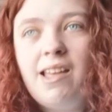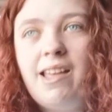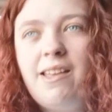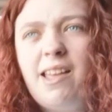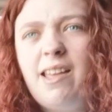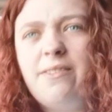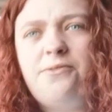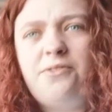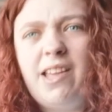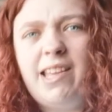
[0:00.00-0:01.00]

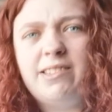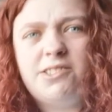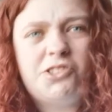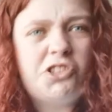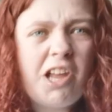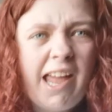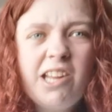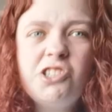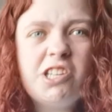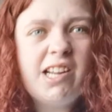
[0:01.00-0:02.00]
if it's
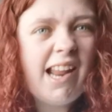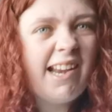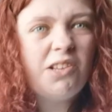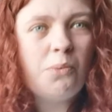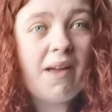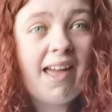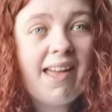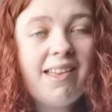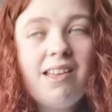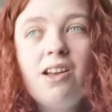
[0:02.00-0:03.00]
changing in any
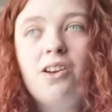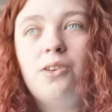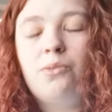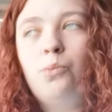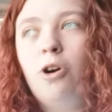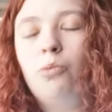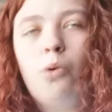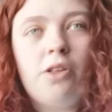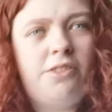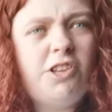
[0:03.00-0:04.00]
way,
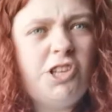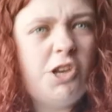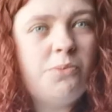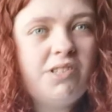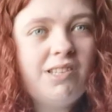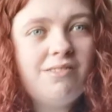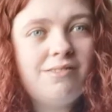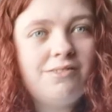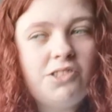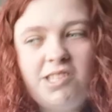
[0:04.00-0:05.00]
what they're using.
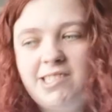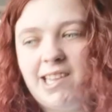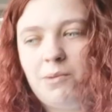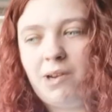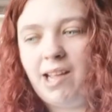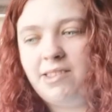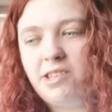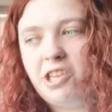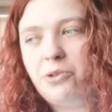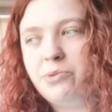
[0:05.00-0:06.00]
Does it sound like they're
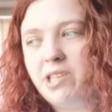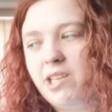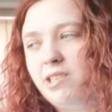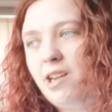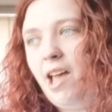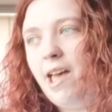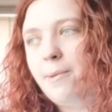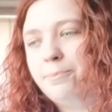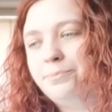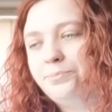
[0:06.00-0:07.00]
using
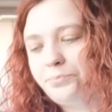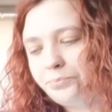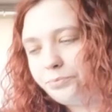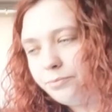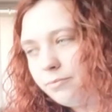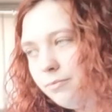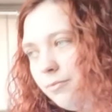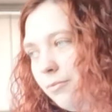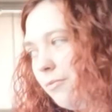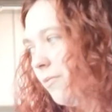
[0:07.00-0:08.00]
a
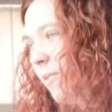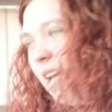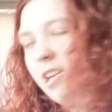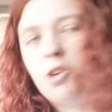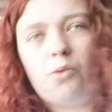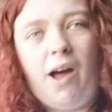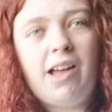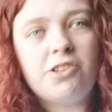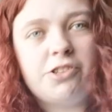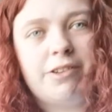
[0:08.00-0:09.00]

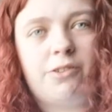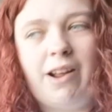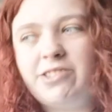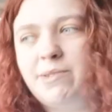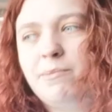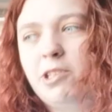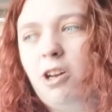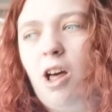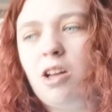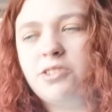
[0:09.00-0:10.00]
crash cymbal a
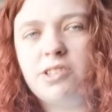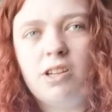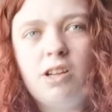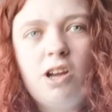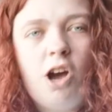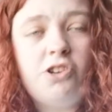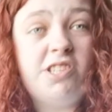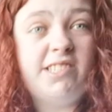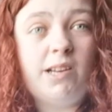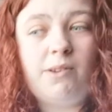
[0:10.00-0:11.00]
lot?
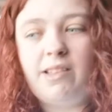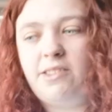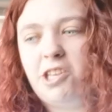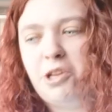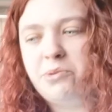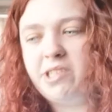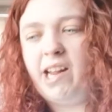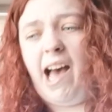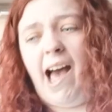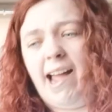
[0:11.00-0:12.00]
Does it sound like they're using a
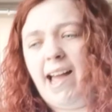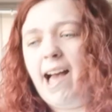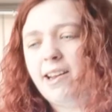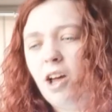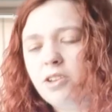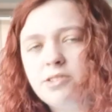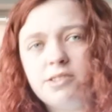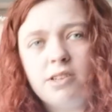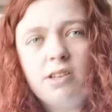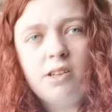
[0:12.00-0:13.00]
hi-hat a
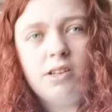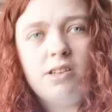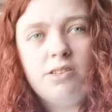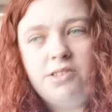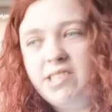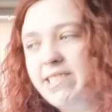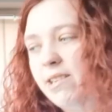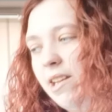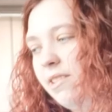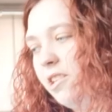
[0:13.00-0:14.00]
lot? Does it
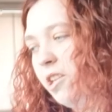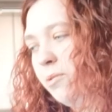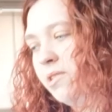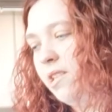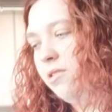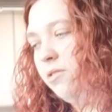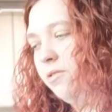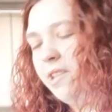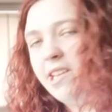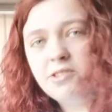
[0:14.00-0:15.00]
sound like they're
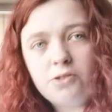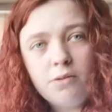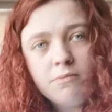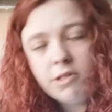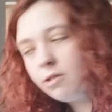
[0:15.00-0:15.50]
using these drums